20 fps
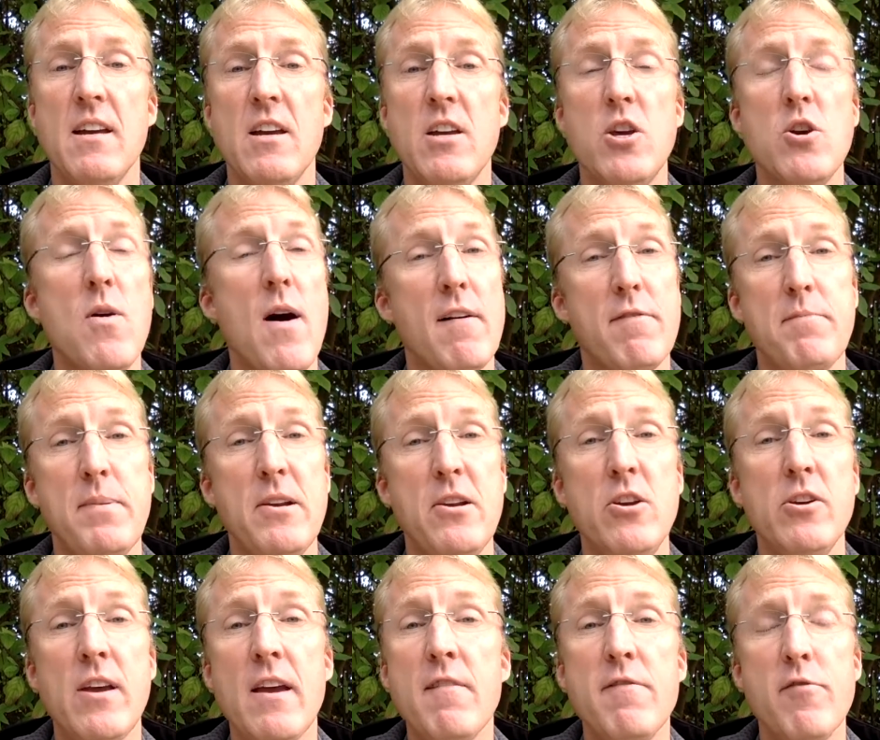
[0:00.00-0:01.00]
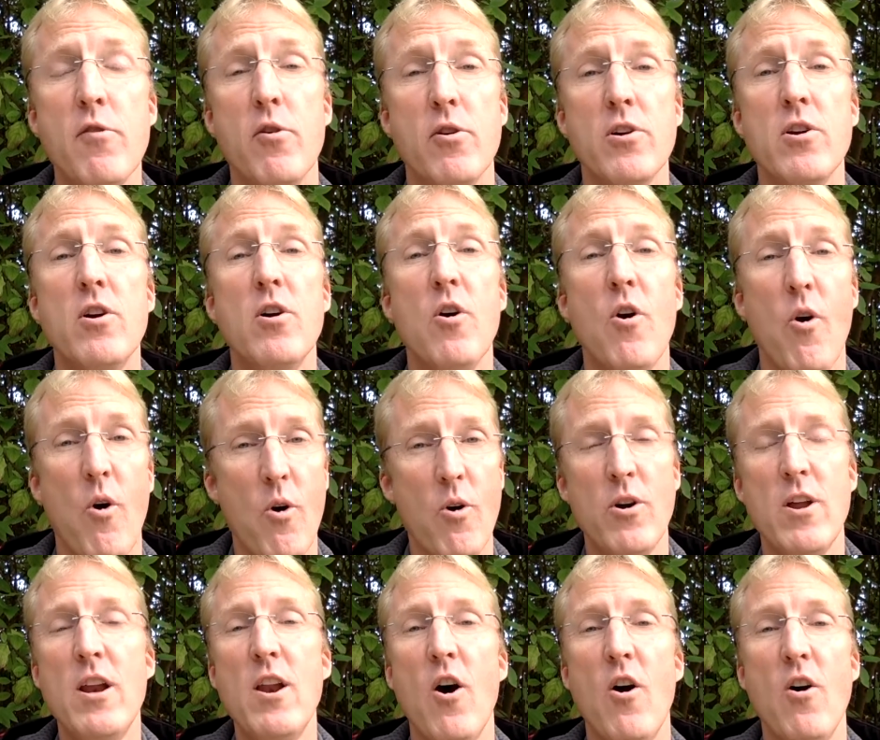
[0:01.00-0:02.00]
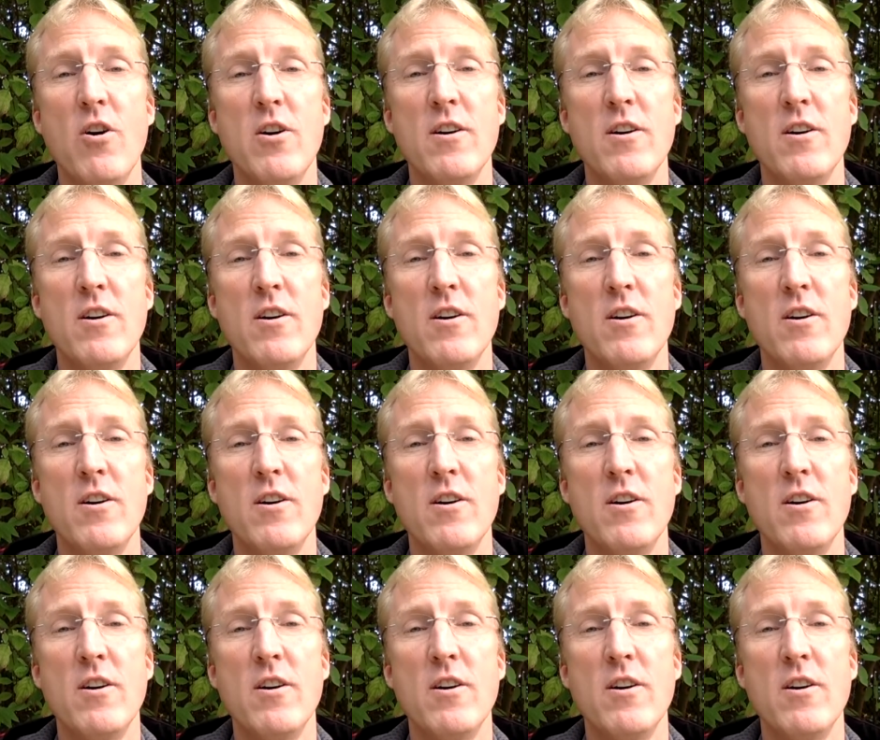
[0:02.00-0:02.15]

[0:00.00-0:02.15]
you have been looking for all along.